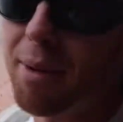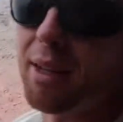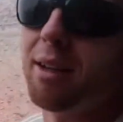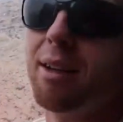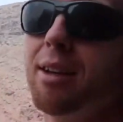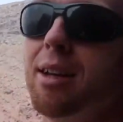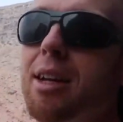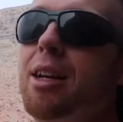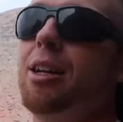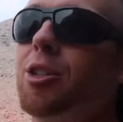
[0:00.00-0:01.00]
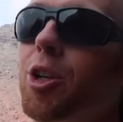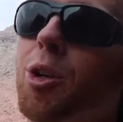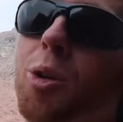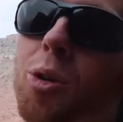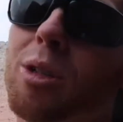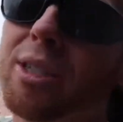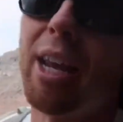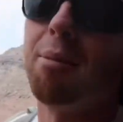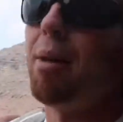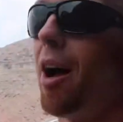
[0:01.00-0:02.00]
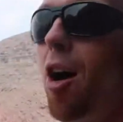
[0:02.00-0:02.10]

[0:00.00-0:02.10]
me to setting my